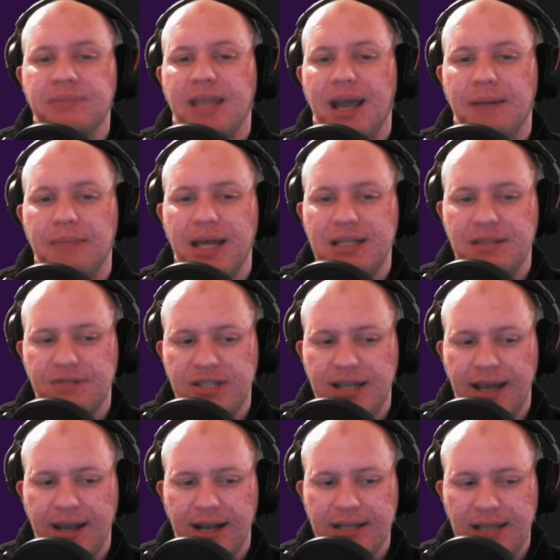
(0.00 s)
Um, that's it for
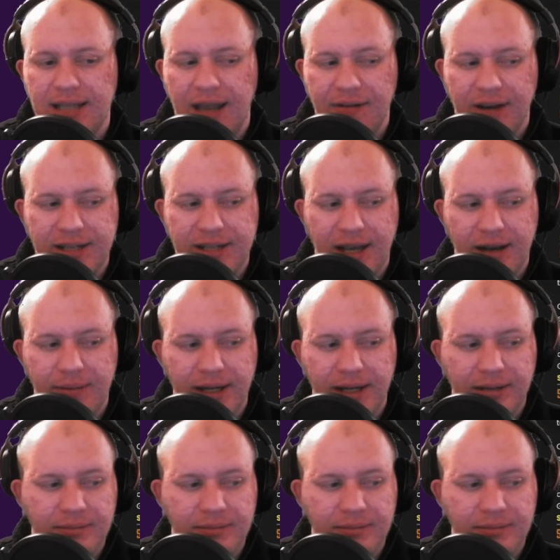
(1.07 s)
today, guys. Have a great day, and goodbye.